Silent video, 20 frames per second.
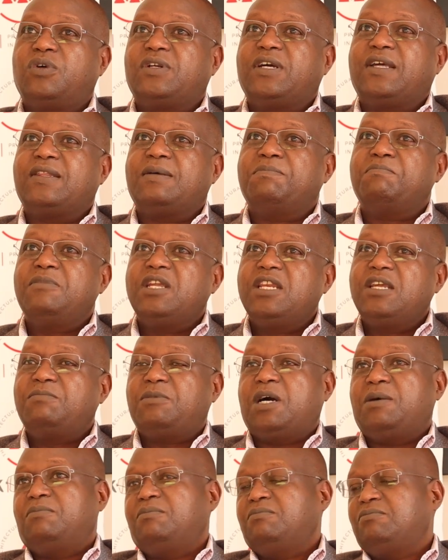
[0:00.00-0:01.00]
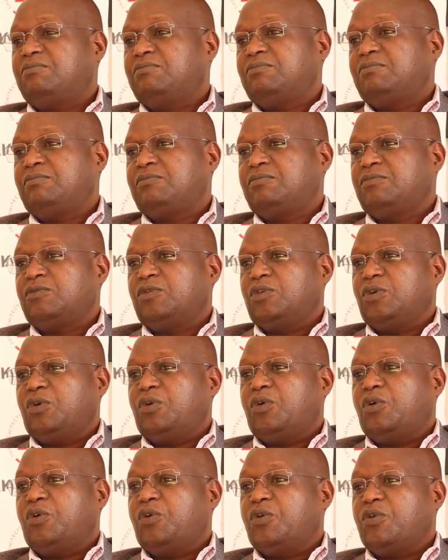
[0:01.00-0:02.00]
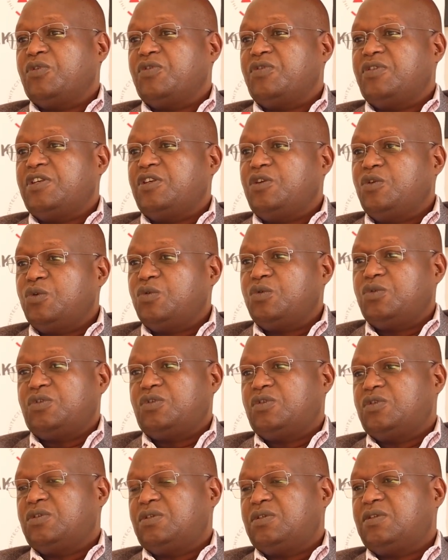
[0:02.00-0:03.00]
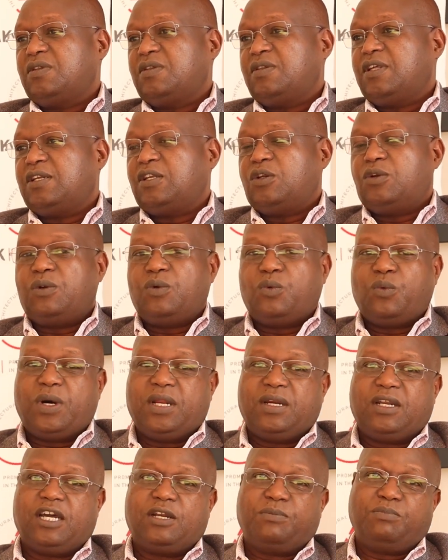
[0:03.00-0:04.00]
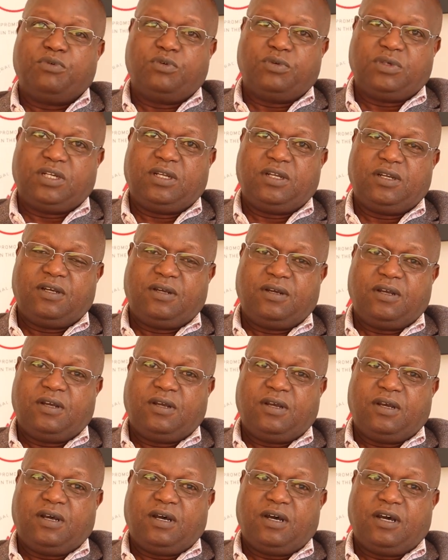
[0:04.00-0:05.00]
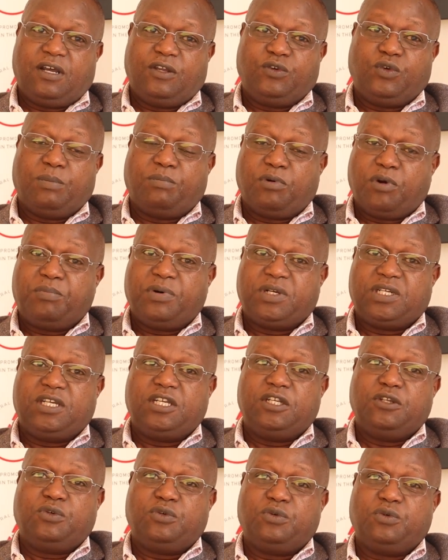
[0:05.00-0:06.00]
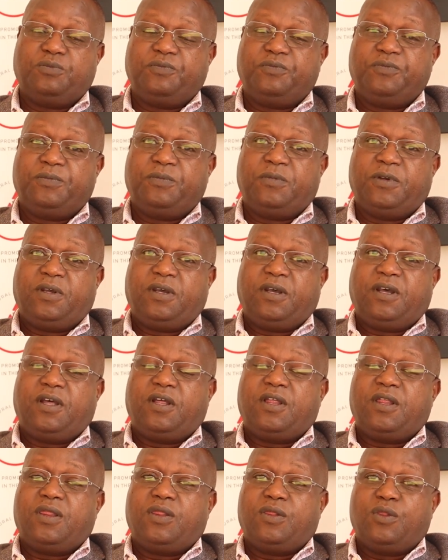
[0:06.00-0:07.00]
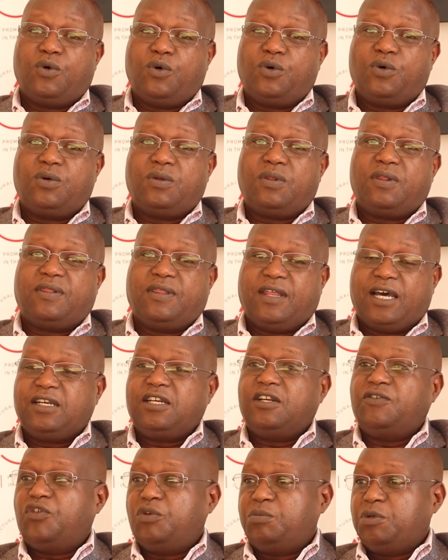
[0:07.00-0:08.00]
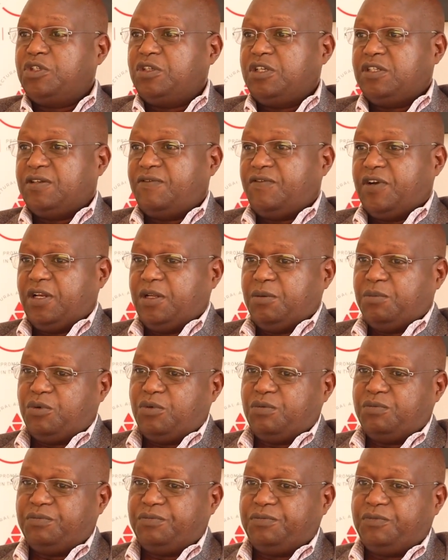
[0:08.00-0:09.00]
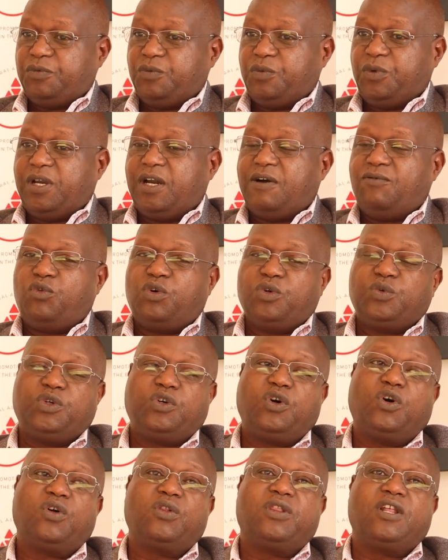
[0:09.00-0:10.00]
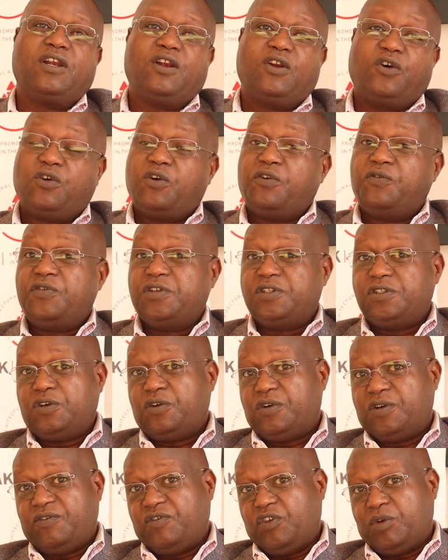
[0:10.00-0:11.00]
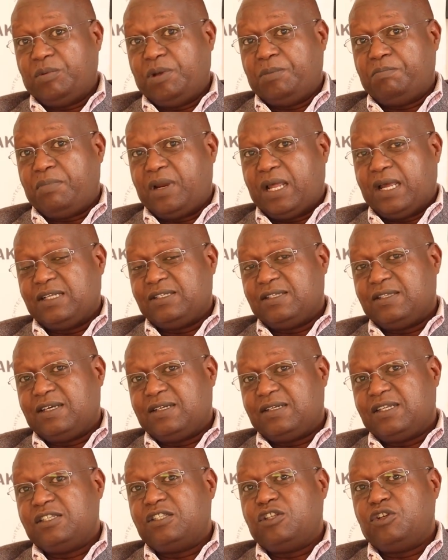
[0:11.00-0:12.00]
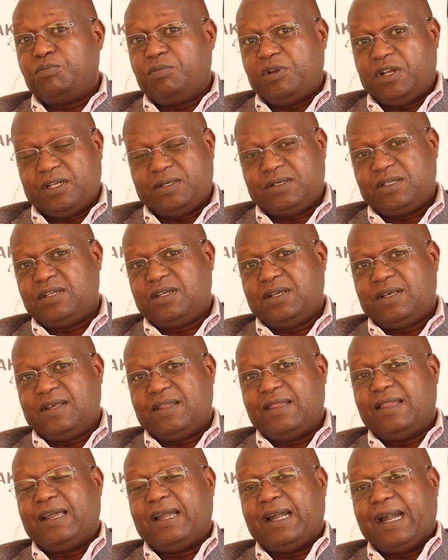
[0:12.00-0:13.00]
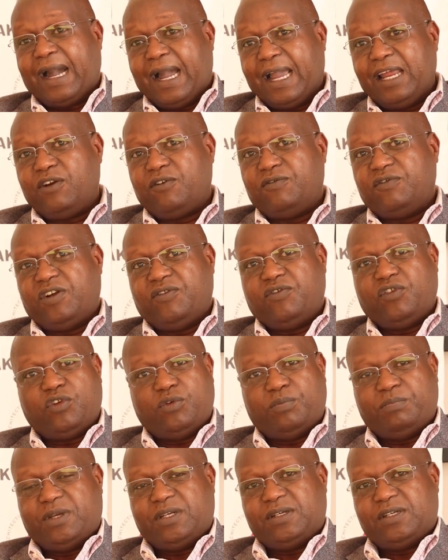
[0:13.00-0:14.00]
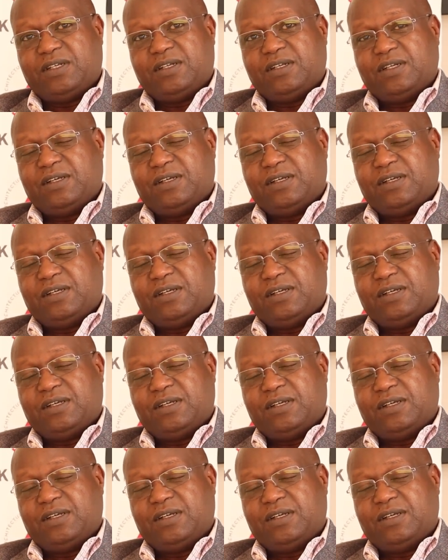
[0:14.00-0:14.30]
are the minimum or the use that one can put your property into, though that information is available. We have what we call the local physical development plans that stipulate the kind of development,